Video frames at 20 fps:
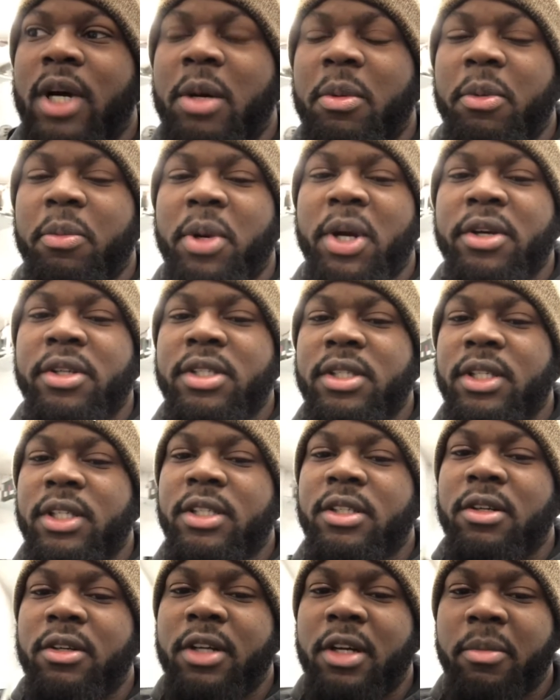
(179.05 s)
I'm a person
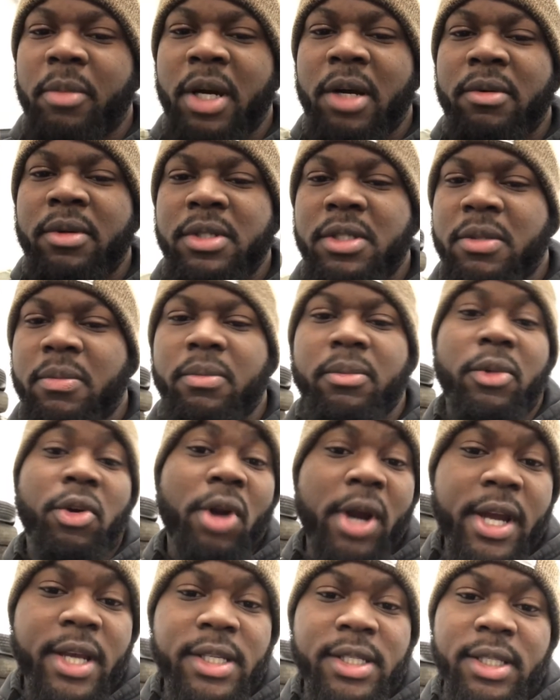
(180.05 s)
that's gonna come out with something
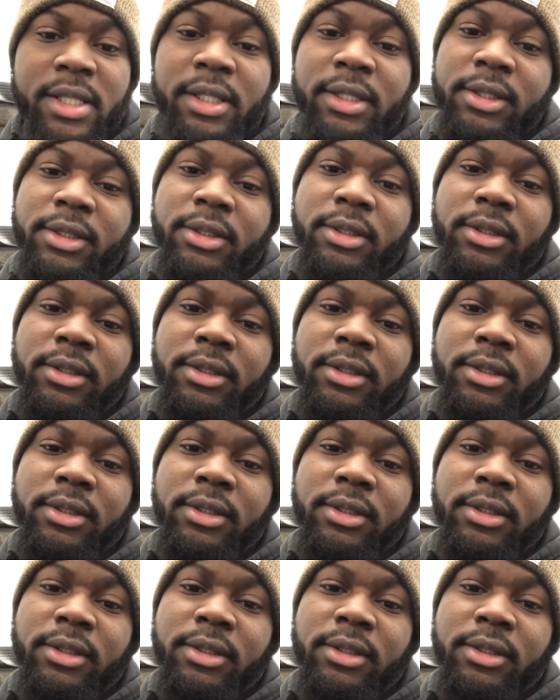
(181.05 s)
crazy,